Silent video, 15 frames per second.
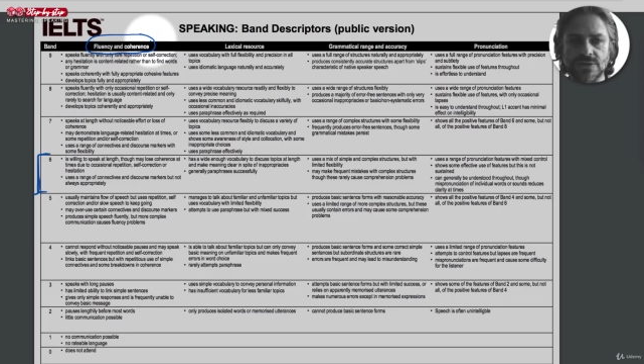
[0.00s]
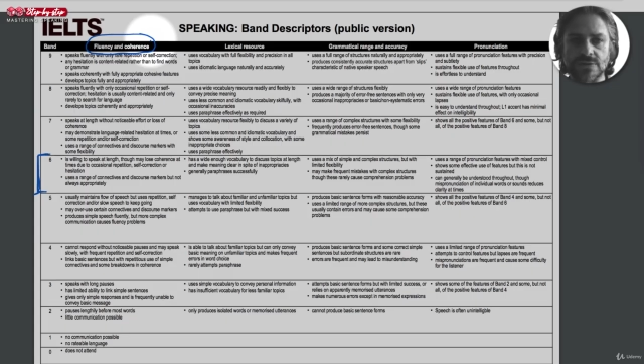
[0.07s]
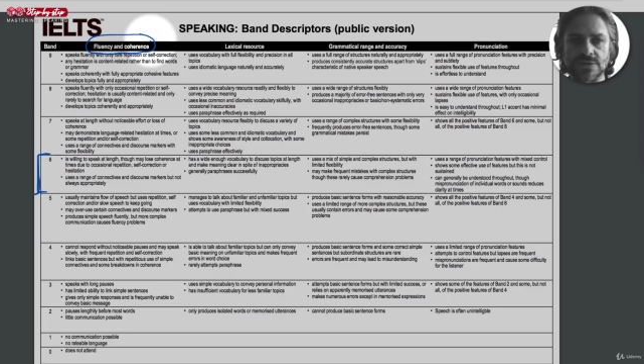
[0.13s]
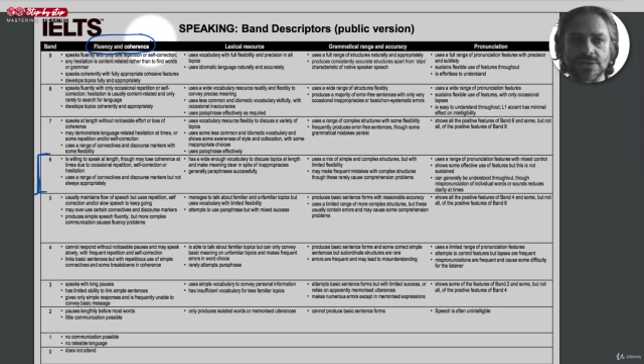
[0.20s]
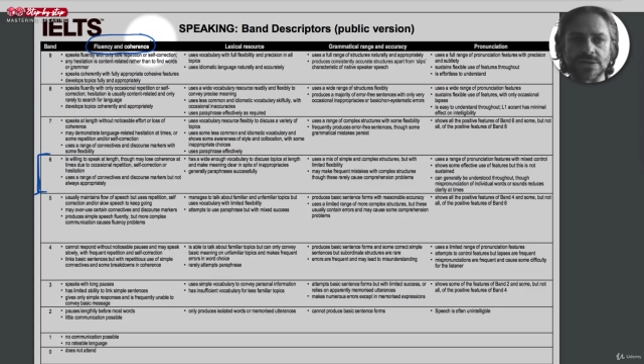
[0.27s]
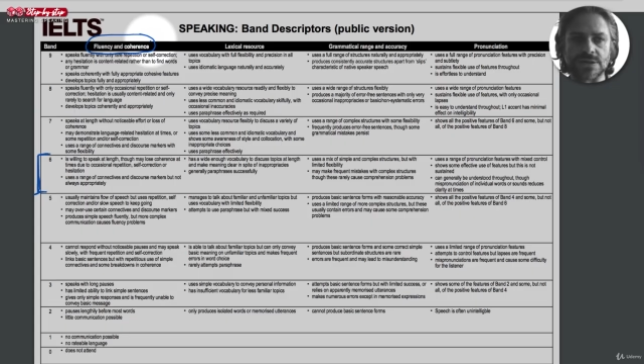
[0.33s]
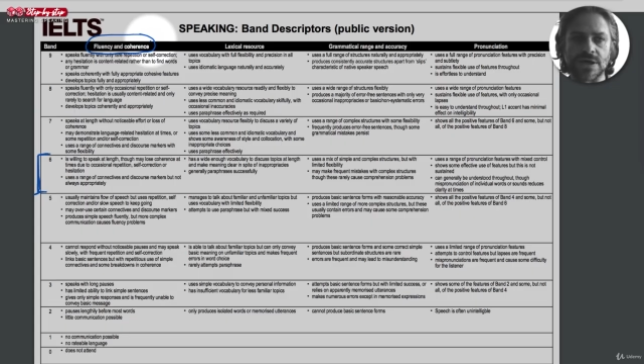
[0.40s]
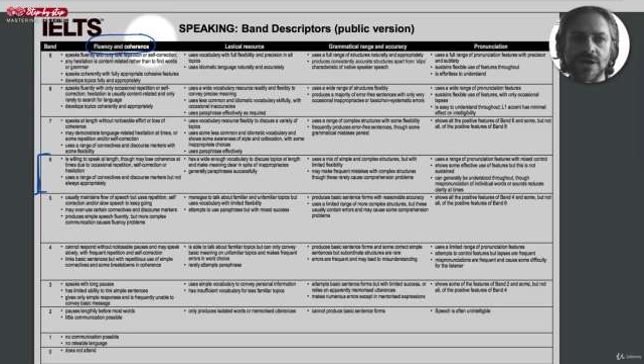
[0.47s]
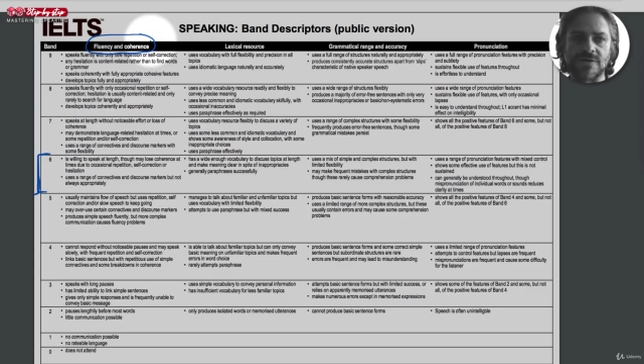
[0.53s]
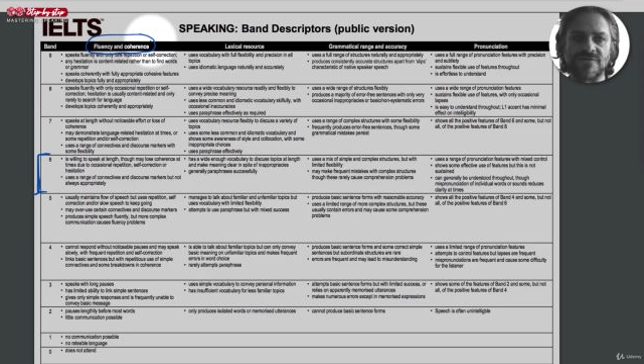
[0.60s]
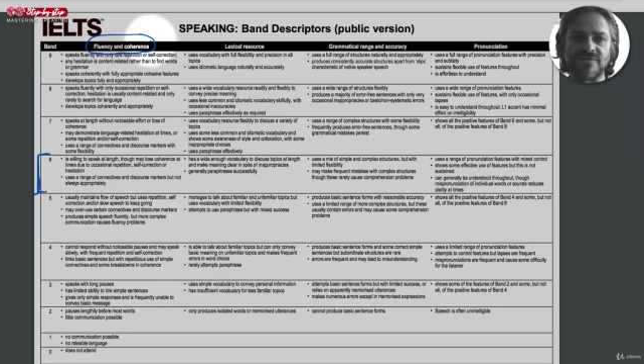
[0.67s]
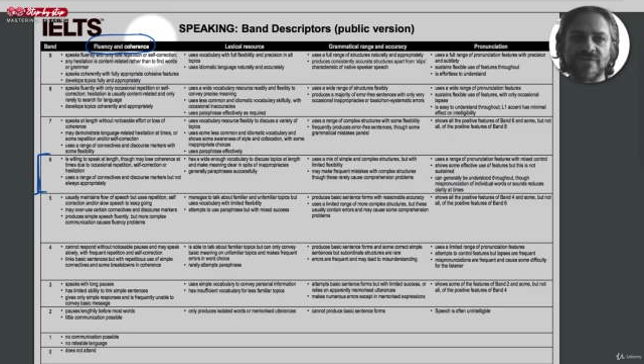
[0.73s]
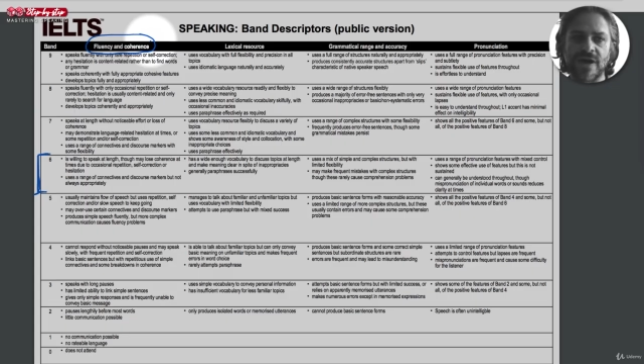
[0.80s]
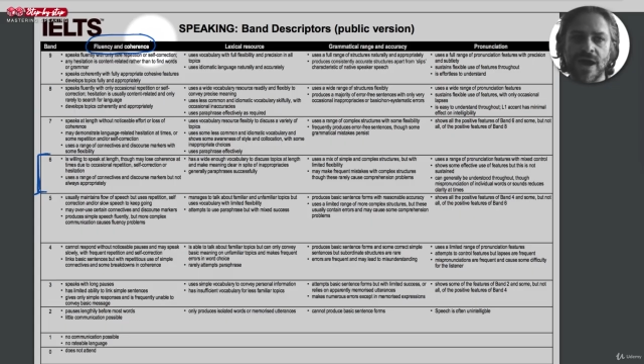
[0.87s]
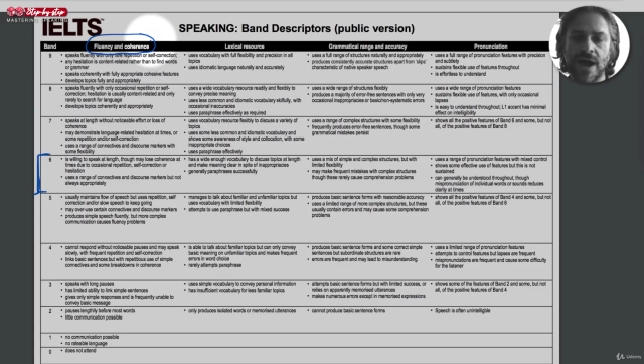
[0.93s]

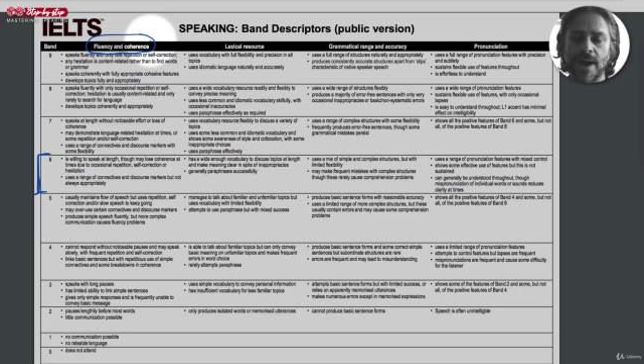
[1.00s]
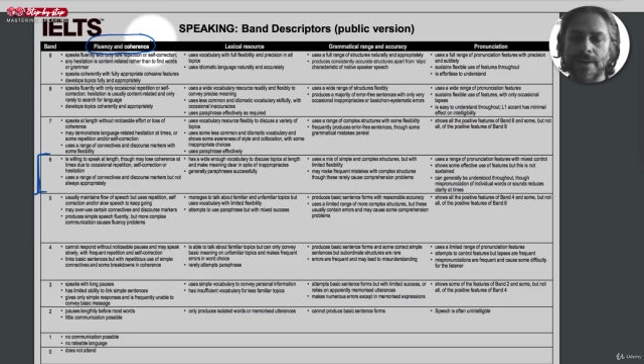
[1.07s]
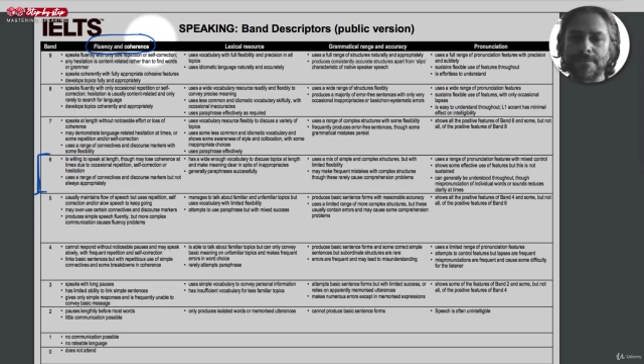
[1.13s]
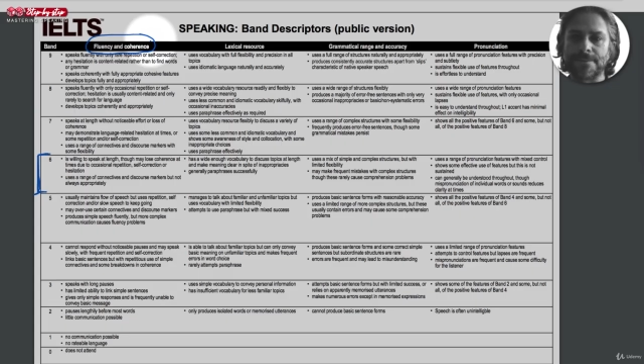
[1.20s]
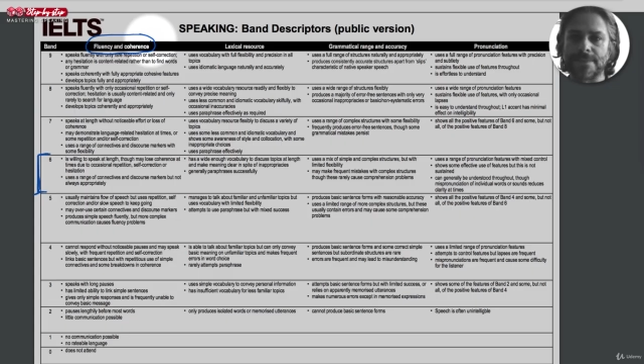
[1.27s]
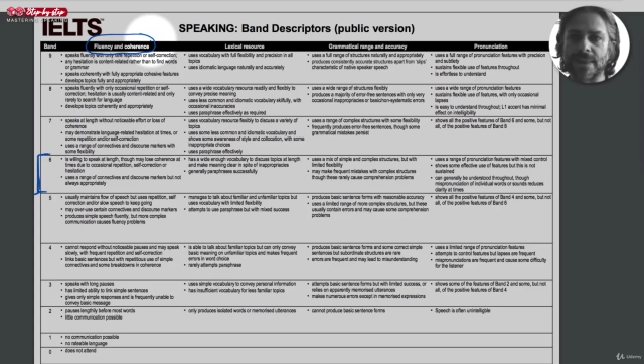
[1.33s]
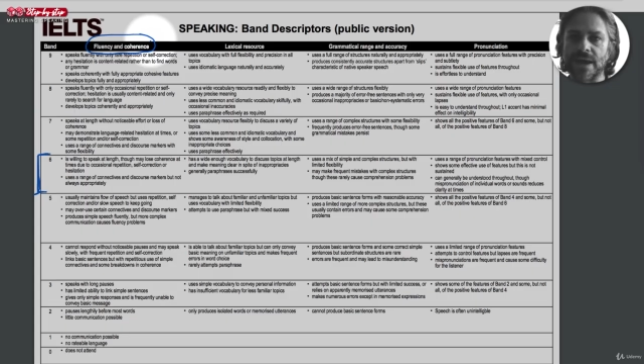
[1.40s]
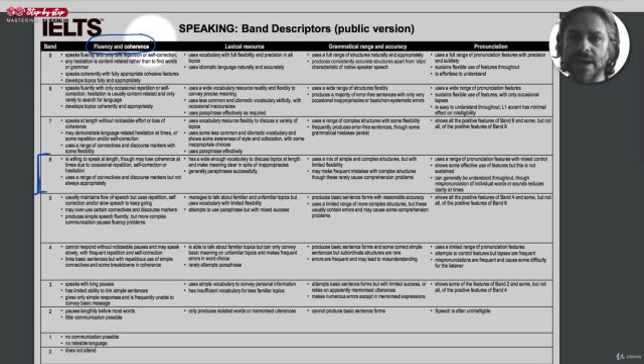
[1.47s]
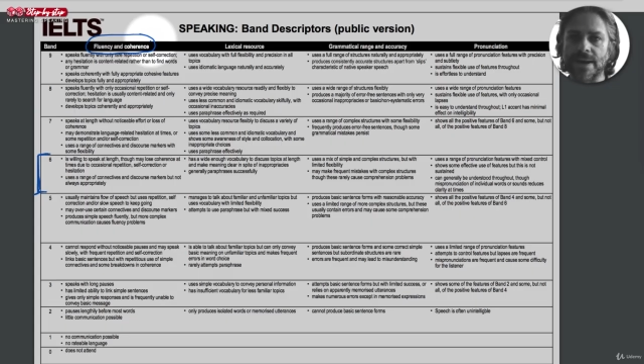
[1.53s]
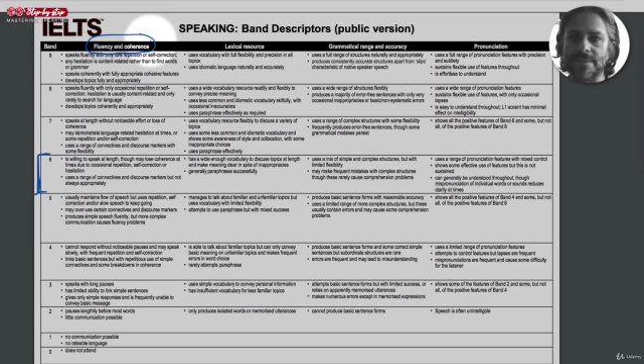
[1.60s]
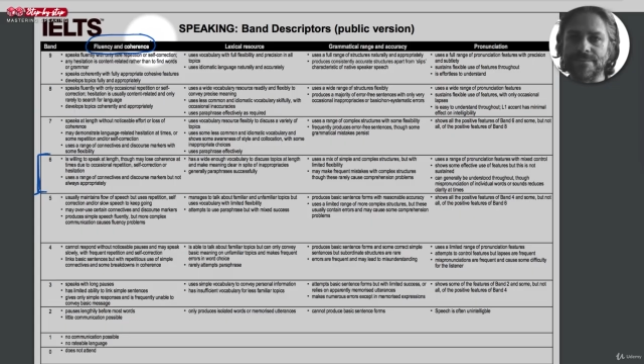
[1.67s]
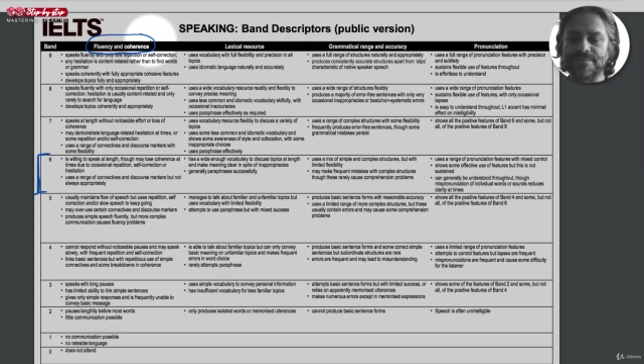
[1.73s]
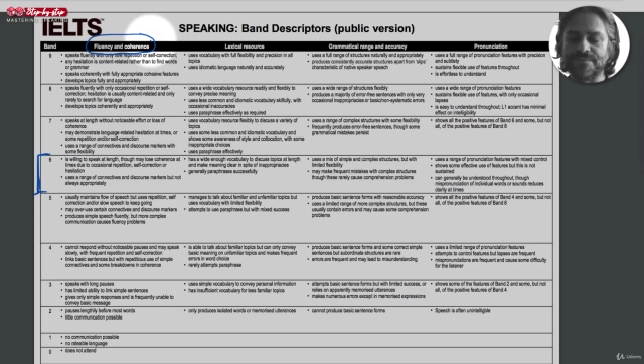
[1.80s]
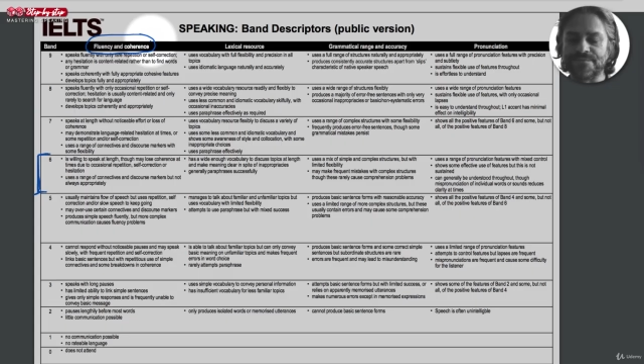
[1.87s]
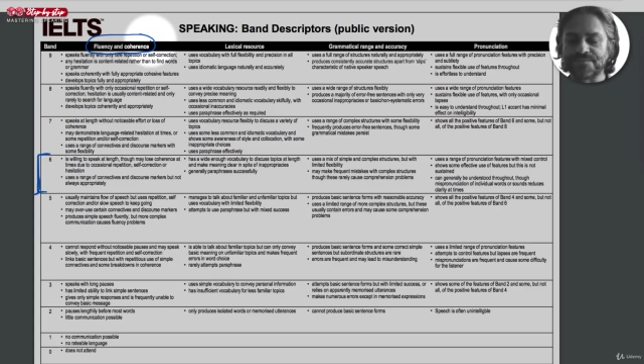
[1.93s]
yourself,
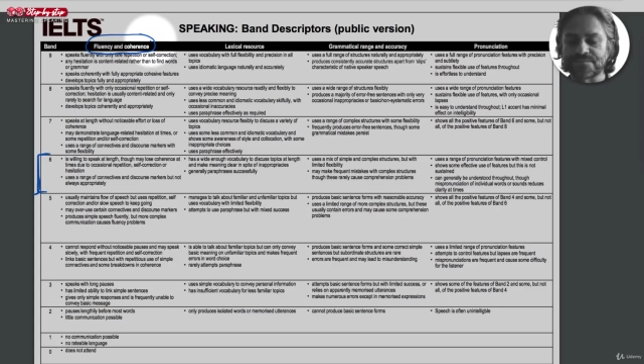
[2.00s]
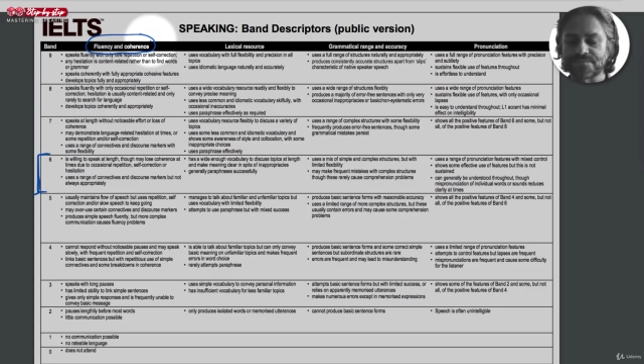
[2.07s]
and